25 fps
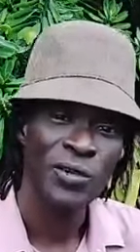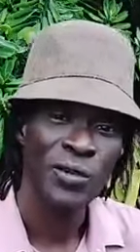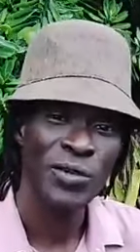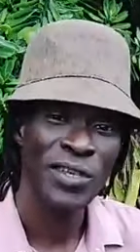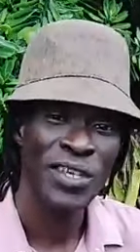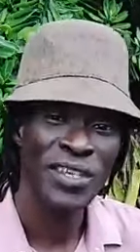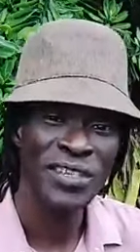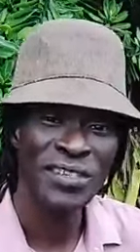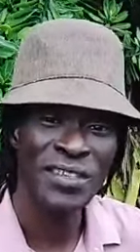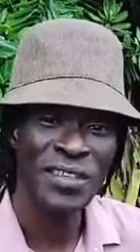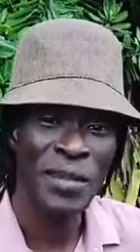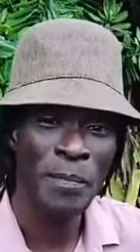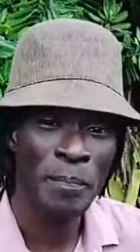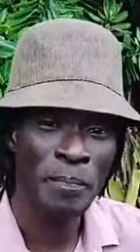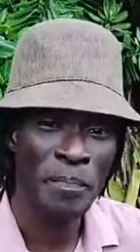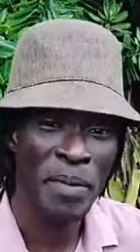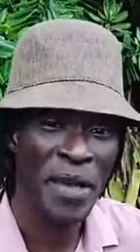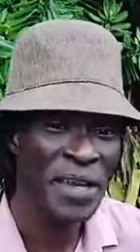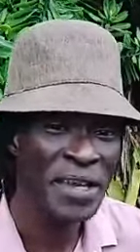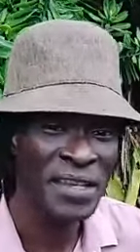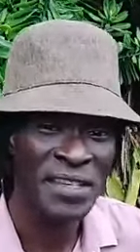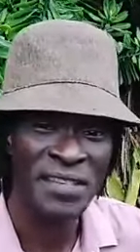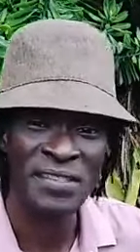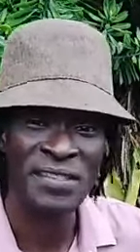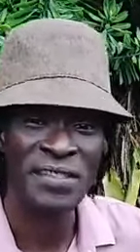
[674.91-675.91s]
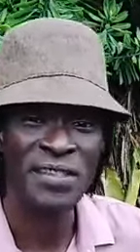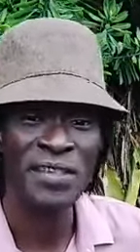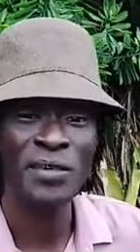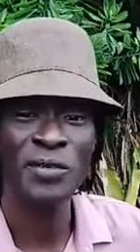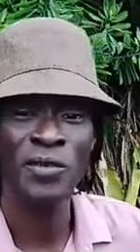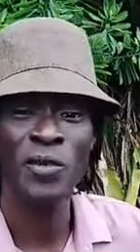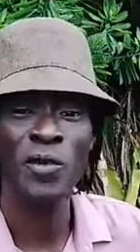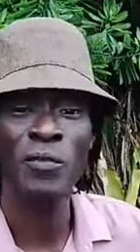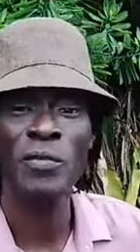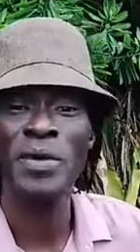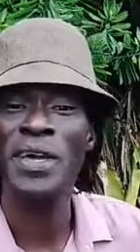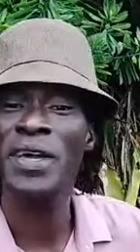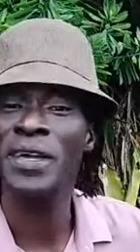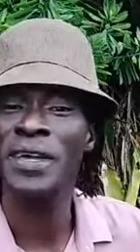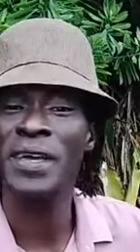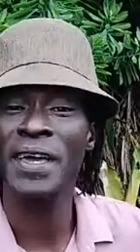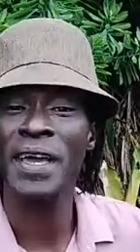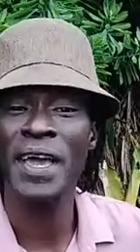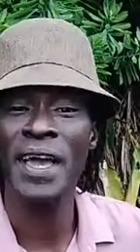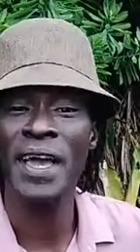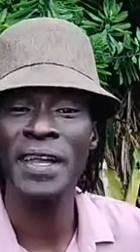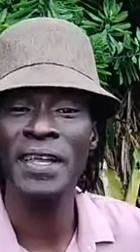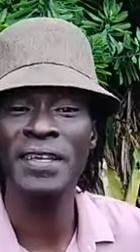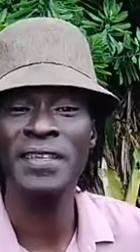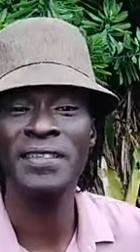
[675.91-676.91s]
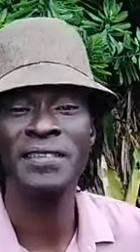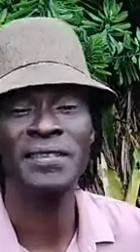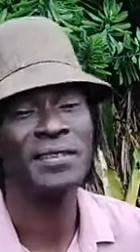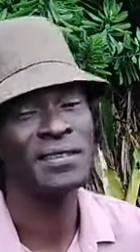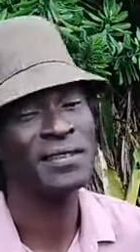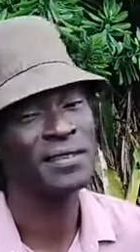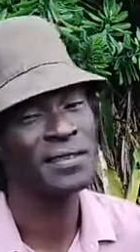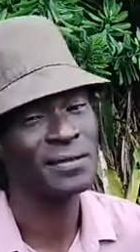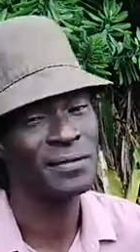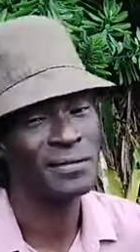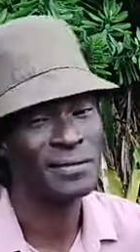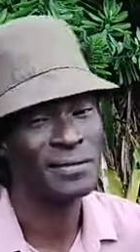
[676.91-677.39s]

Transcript: So this dependency will make any